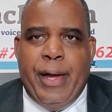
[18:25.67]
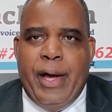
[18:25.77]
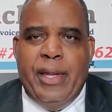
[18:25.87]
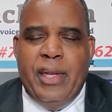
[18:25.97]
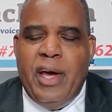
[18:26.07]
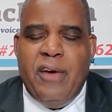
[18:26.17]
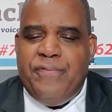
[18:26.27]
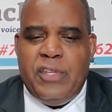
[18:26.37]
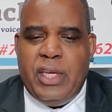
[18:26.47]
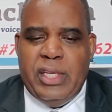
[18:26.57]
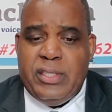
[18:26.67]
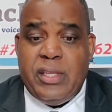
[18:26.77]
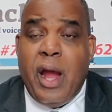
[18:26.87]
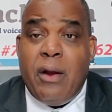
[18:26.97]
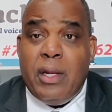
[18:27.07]
enough to get
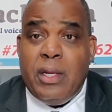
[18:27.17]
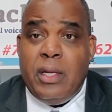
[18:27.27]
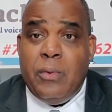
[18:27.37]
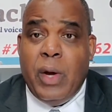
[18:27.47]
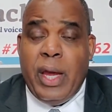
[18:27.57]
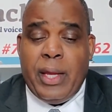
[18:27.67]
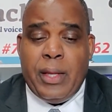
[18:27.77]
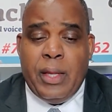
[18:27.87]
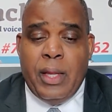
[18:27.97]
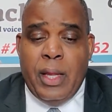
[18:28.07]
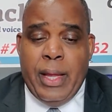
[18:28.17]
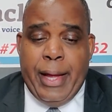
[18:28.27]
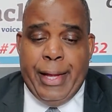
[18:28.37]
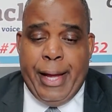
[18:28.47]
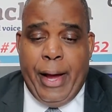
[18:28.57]
started anyway.
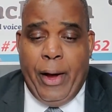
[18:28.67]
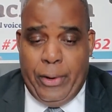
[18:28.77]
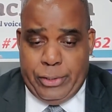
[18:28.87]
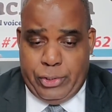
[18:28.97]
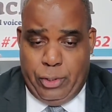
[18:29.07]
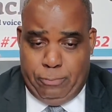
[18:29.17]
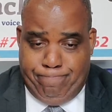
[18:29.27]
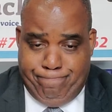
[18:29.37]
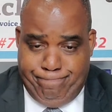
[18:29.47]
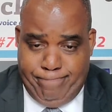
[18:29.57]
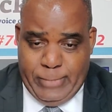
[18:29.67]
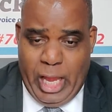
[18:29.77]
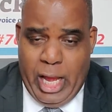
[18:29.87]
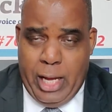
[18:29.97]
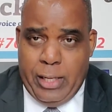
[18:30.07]
Also,
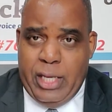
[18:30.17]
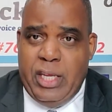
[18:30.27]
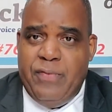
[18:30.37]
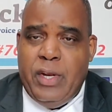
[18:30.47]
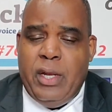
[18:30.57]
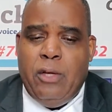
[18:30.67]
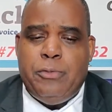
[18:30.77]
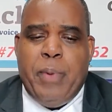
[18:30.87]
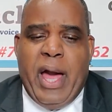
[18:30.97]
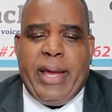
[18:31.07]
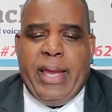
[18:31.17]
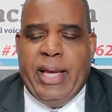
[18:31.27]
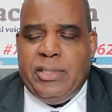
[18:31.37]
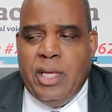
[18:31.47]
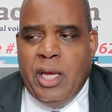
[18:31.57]
and even on those
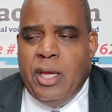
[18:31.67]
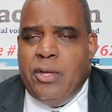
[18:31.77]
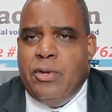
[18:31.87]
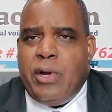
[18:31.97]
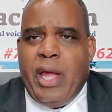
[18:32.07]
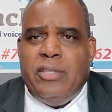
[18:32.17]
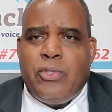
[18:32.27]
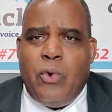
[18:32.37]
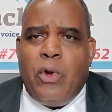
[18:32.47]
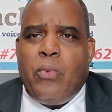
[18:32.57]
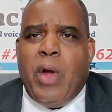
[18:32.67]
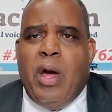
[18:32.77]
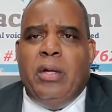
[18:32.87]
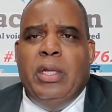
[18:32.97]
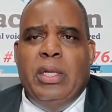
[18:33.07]
podcasts, kind of scroll
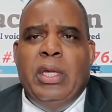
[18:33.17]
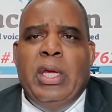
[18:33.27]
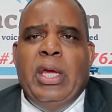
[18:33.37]
around and